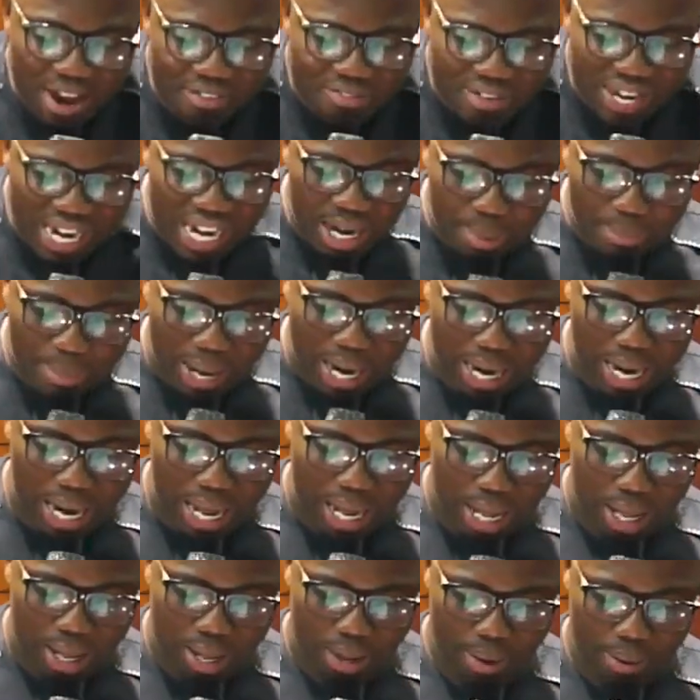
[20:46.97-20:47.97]
in manner,
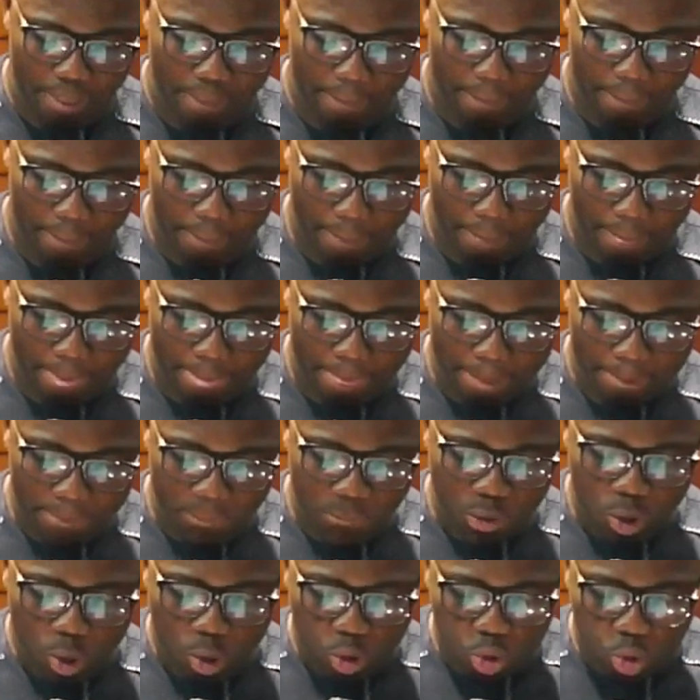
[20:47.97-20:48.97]

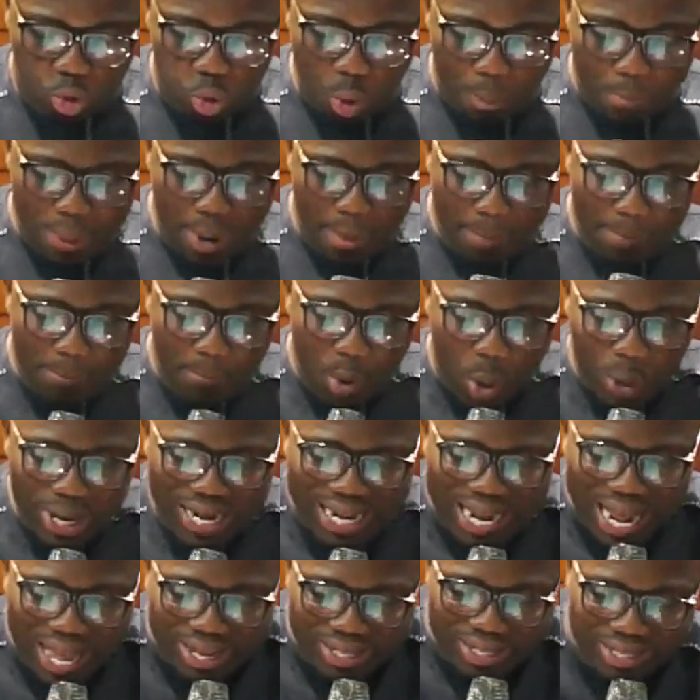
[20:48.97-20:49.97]
to be
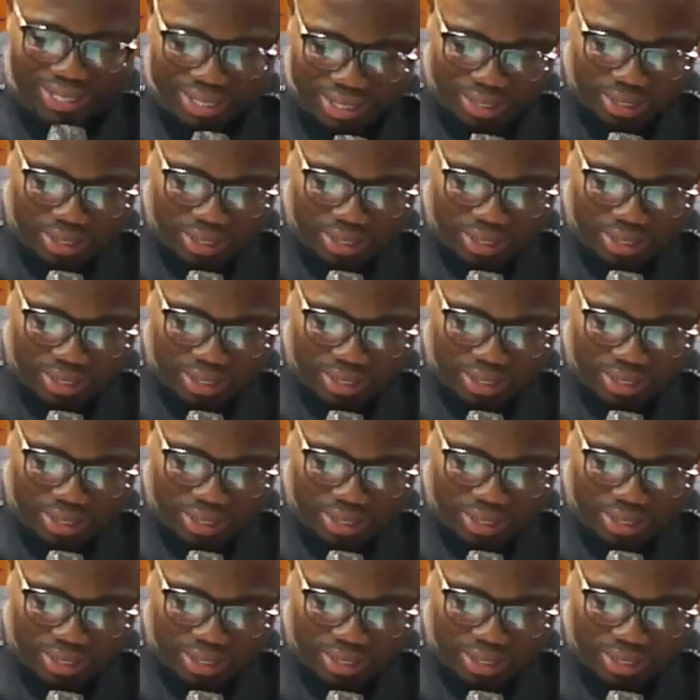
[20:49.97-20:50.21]
modest,